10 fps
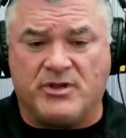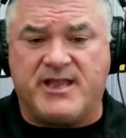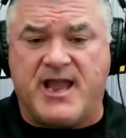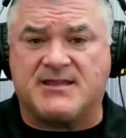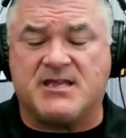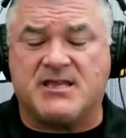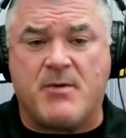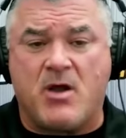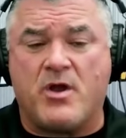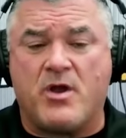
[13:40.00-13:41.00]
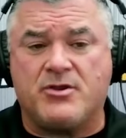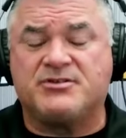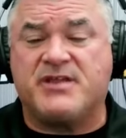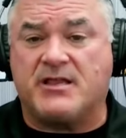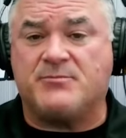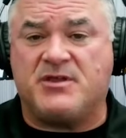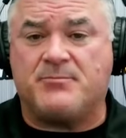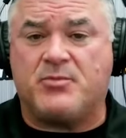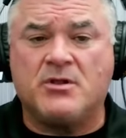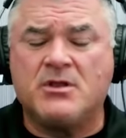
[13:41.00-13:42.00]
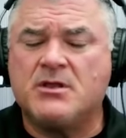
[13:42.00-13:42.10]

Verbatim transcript: got to think about what you're telling people.